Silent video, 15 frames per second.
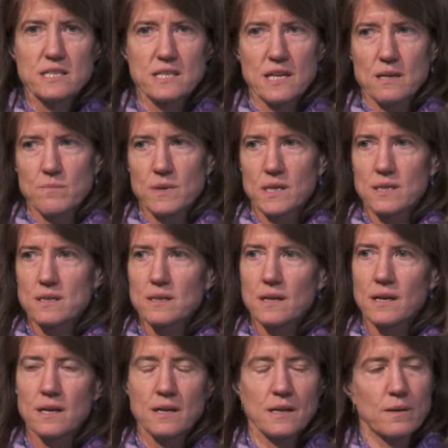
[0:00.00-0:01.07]
statement
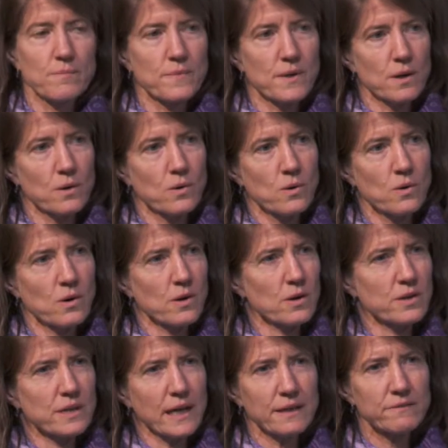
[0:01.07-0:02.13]

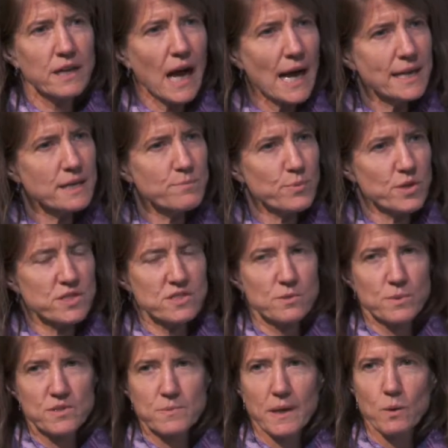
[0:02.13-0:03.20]
or kind of guiding
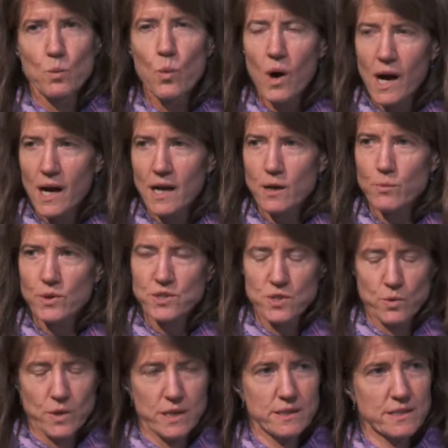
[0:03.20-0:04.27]
principles about why we're
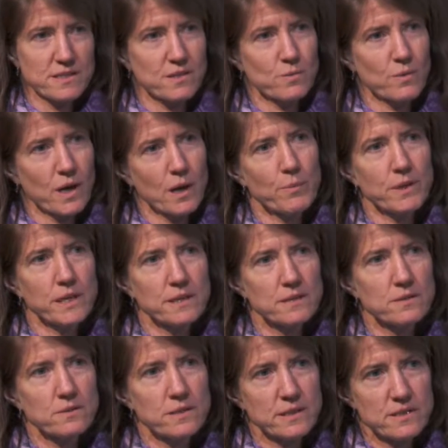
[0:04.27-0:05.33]
doing this and why we need to
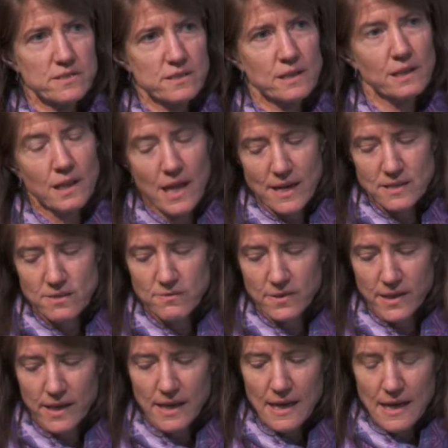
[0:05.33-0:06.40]
do this
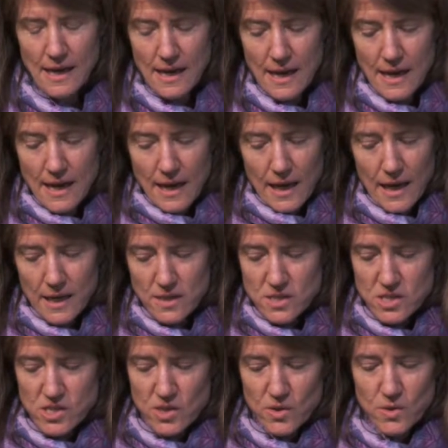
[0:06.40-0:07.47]
collectively. And
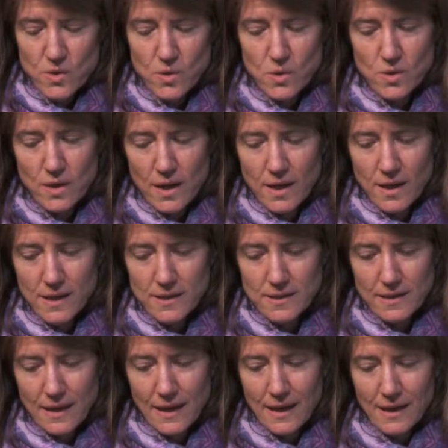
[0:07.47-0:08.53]
so
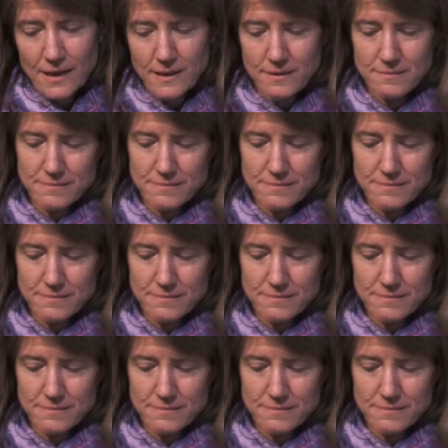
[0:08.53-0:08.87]
I